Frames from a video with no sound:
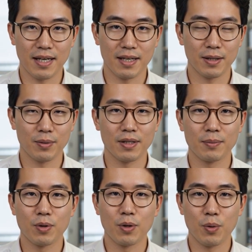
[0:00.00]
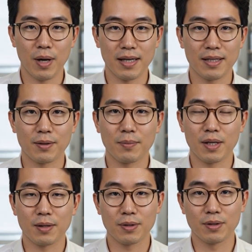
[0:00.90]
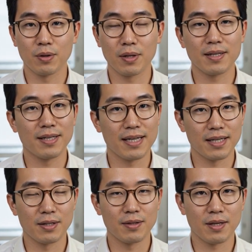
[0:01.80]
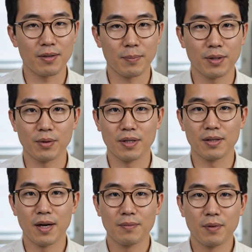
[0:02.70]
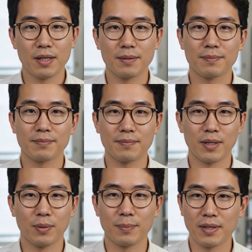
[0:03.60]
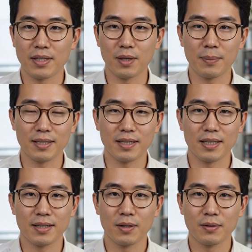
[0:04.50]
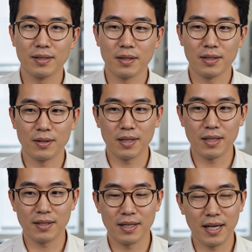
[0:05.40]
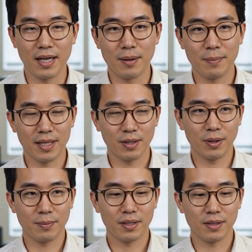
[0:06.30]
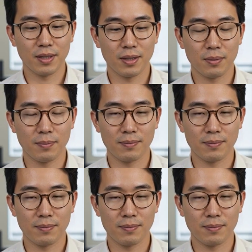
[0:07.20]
is one of the more quietly remarkable stories in the history of open-source software. It was built incrementally, over 32 years, by contributors who